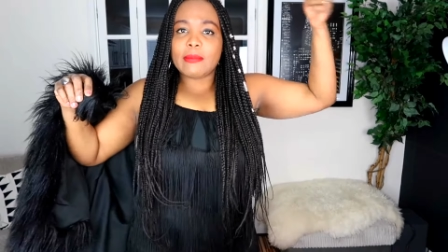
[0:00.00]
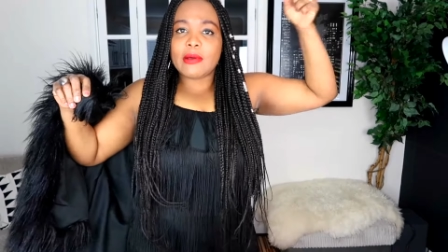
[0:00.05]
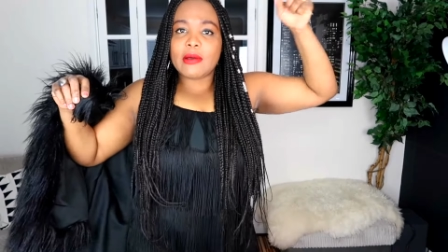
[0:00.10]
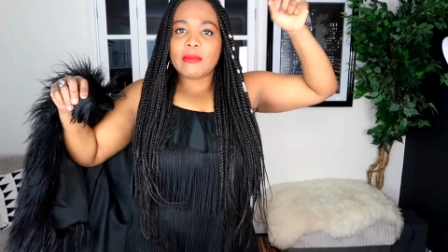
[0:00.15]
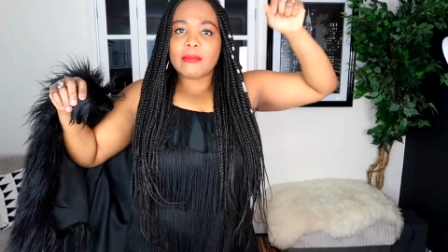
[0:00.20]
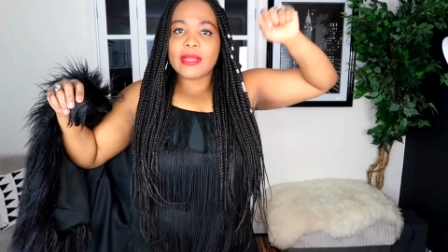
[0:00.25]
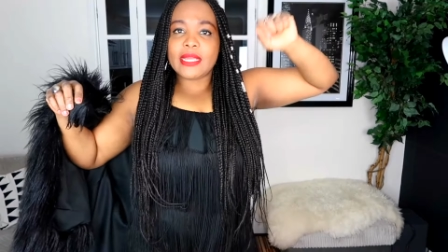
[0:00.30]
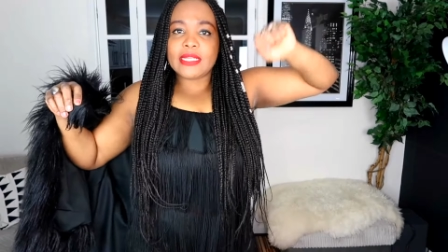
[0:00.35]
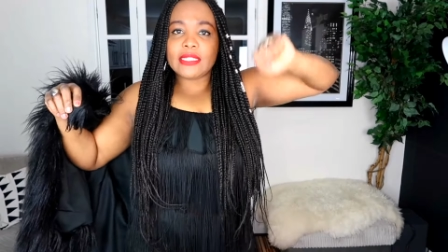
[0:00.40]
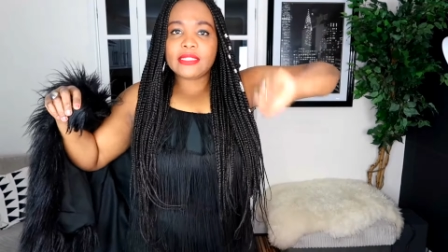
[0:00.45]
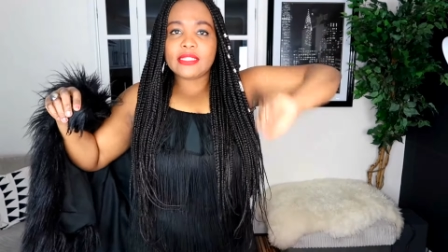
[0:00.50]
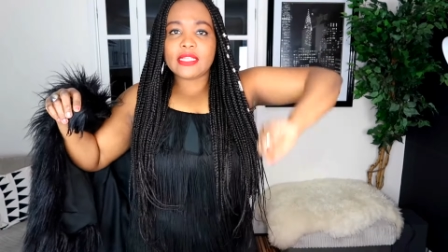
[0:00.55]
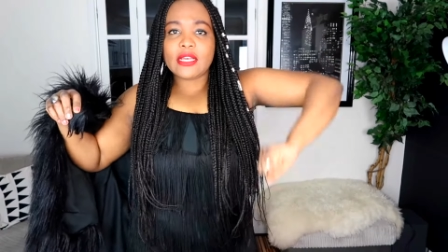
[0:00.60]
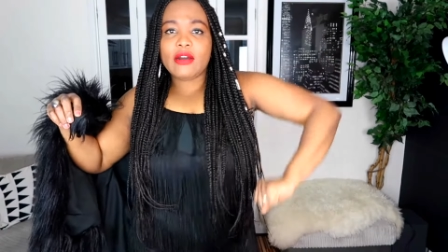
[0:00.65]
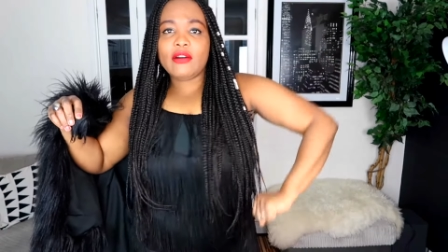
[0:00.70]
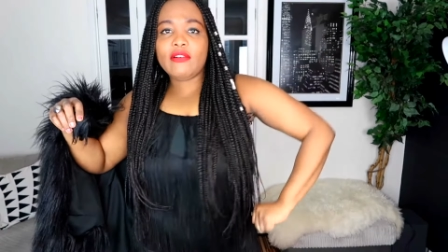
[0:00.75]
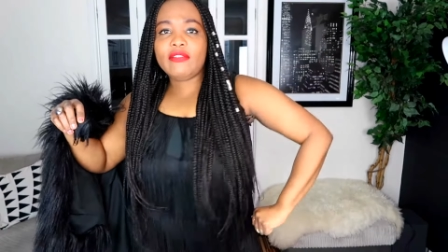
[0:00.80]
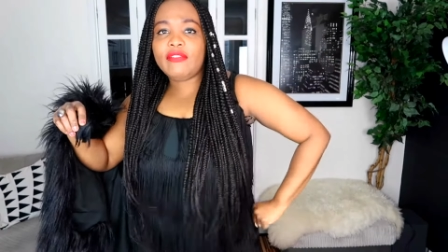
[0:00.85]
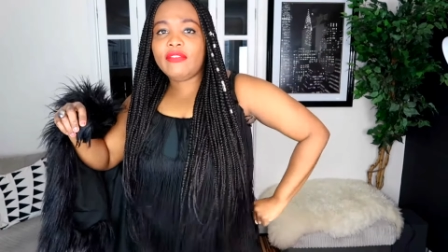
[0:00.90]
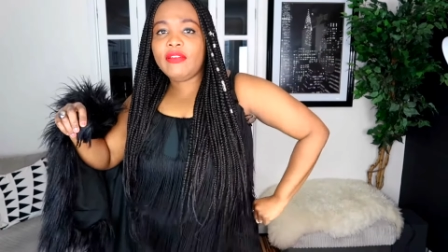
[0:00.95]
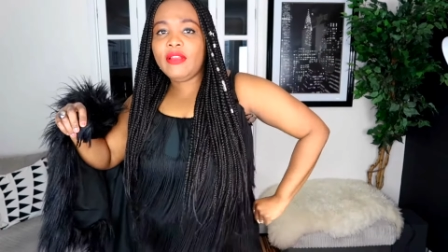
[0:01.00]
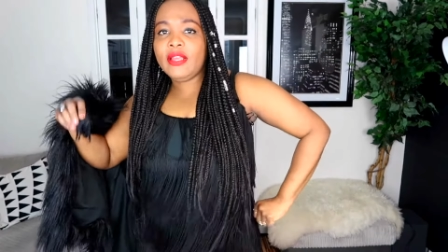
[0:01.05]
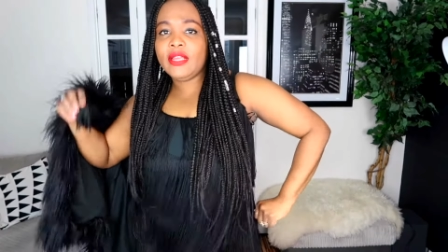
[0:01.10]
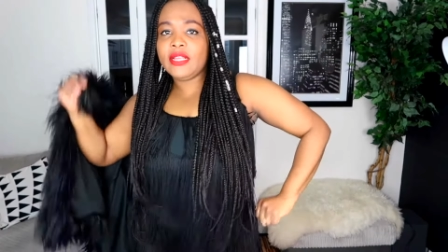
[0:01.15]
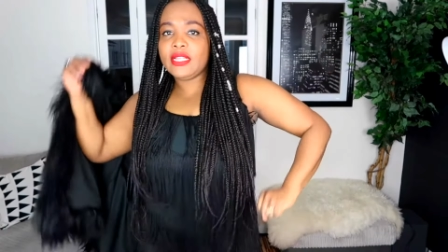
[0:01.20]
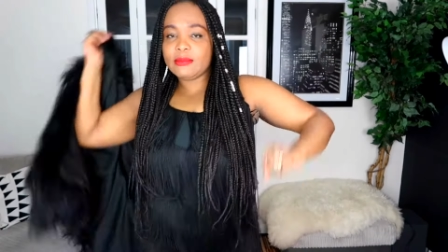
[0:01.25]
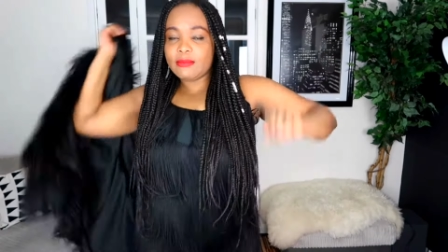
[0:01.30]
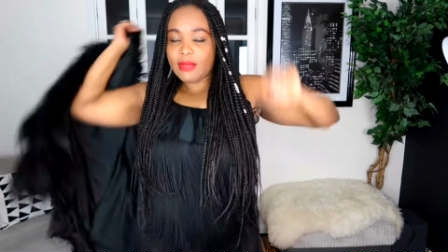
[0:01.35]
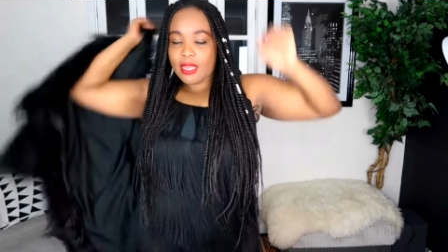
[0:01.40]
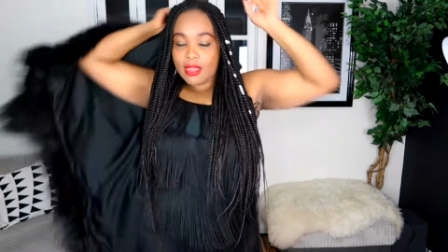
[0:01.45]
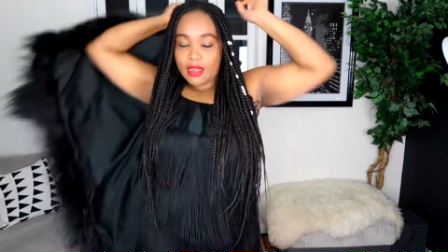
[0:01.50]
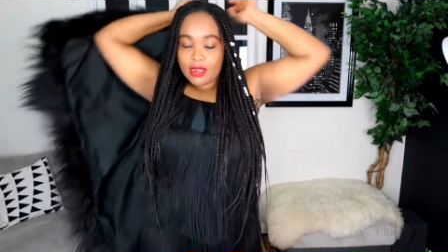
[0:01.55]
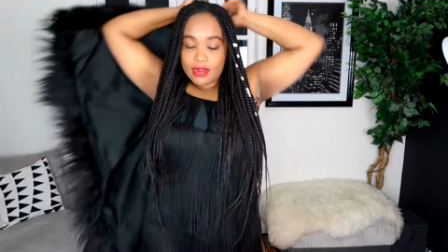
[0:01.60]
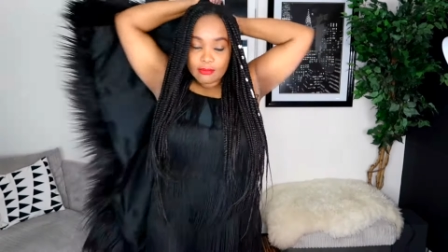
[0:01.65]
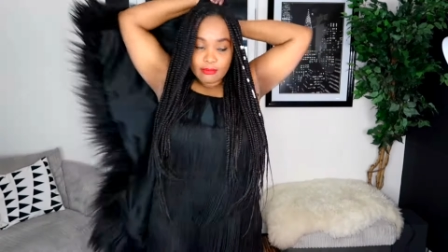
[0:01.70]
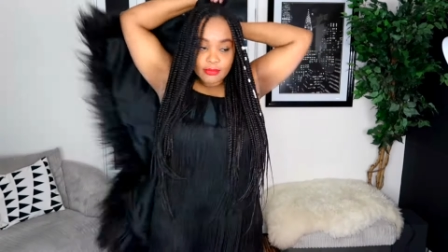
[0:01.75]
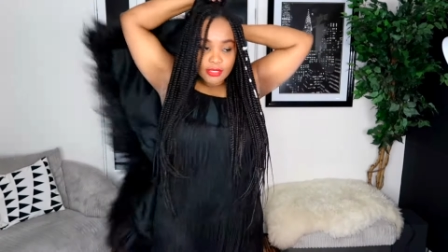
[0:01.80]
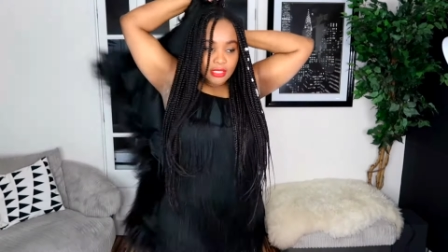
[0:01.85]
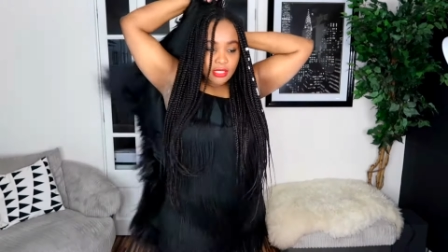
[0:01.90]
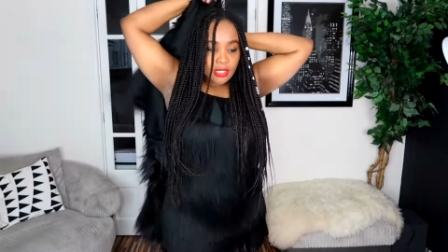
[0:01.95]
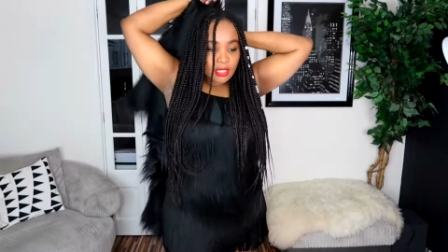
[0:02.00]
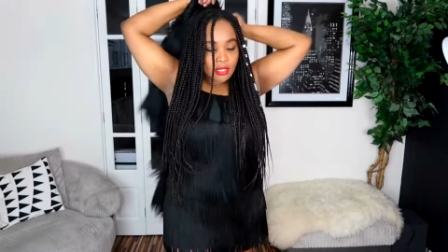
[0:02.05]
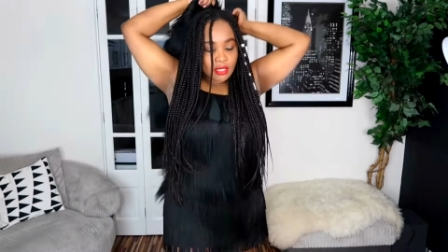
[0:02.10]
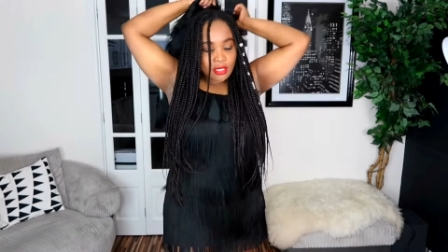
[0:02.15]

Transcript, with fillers: about myself is my arms.